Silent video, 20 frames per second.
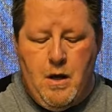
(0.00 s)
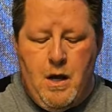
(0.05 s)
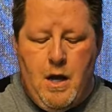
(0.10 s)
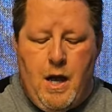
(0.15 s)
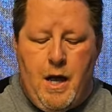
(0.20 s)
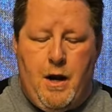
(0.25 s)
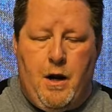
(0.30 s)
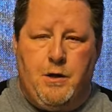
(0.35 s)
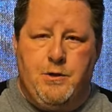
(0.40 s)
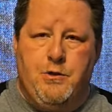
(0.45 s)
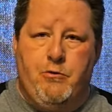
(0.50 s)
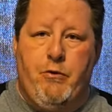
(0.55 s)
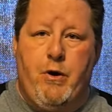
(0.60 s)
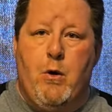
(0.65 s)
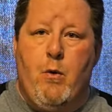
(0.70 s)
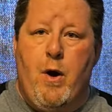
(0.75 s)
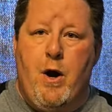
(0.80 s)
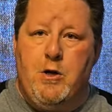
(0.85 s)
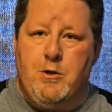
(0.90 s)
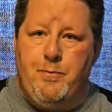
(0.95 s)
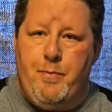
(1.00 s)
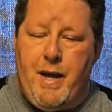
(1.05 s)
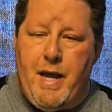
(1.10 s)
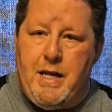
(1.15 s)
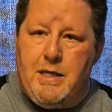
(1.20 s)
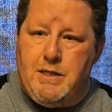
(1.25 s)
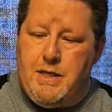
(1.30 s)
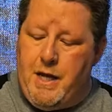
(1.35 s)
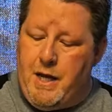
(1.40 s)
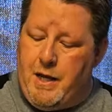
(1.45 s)
It also requires
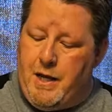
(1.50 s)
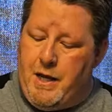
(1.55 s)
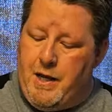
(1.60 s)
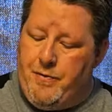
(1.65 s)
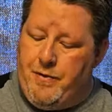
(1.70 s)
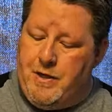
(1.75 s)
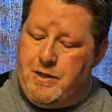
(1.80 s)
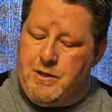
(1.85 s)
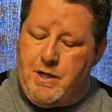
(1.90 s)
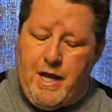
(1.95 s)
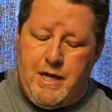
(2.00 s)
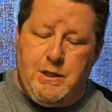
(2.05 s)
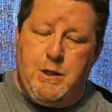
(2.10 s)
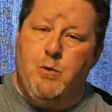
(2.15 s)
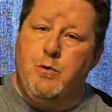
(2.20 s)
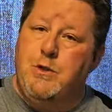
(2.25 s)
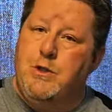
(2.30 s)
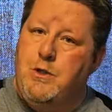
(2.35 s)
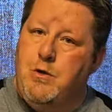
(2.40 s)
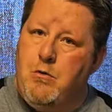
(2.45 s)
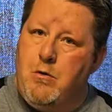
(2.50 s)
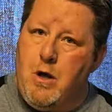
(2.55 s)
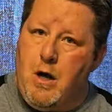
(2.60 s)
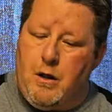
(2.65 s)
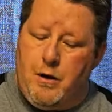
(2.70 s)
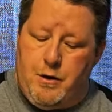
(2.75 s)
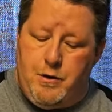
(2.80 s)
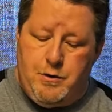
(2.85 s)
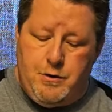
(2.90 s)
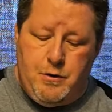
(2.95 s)
painting. In this case, it was 2
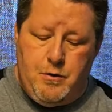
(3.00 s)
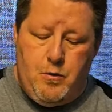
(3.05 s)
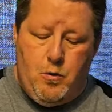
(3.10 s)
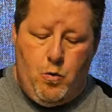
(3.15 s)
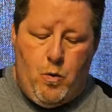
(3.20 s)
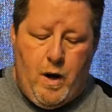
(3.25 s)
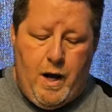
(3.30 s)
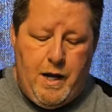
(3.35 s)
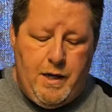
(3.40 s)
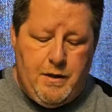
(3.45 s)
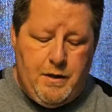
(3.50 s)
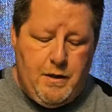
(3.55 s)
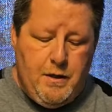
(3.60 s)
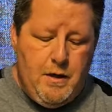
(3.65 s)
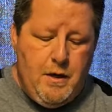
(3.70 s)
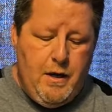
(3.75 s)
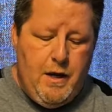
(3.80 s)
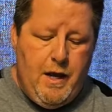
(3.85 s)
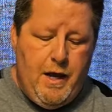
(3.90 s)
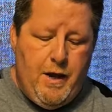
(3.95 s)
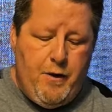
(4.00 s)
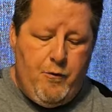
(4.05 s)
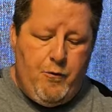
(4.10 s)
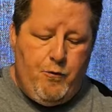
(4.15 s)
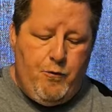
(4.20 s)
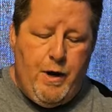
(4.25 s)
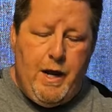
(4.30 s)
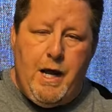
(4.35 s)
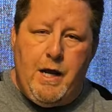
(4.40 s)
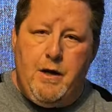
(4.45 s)
colors, white and
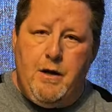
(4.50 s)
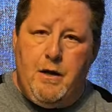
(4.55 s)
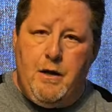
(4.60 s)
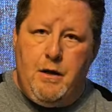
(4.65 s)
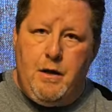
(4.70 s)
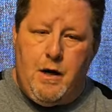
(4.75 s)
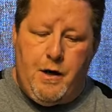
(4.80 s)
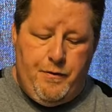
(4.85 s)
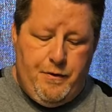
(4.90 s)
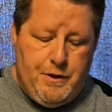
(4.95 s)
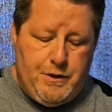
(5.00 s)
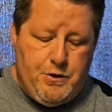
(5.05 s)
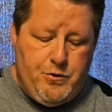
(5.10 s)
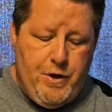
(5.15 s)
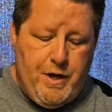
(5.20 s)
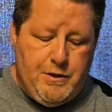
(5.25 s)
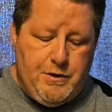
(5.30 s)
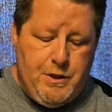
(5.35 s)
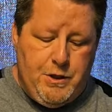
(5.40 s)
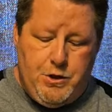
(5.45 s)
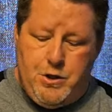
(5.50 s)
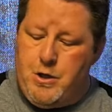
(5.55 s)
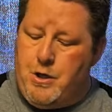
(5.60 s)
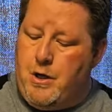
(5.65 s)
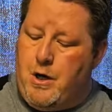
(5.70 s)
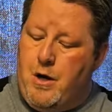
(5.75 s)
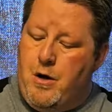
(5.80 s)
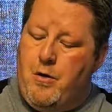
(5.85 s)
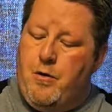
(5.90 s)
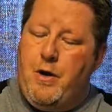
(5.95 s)
red on this transition
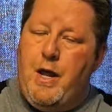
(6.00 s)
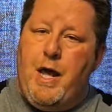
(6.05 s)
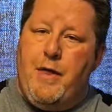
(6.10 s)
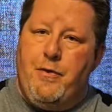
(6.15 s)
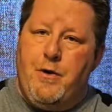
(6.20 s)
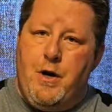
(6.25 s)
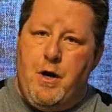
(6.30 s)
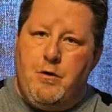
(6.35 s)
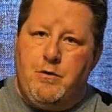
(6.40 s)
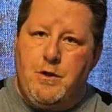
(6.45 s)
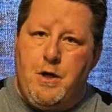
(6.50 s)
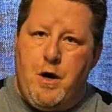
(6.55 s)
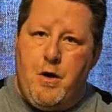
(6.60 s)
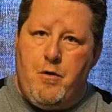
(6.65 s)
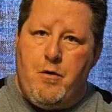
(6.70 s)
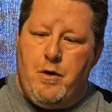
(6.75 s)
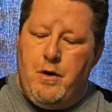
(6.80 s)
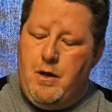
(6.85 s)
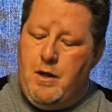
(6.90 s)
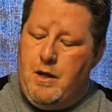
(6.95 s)
cone and the nose cone.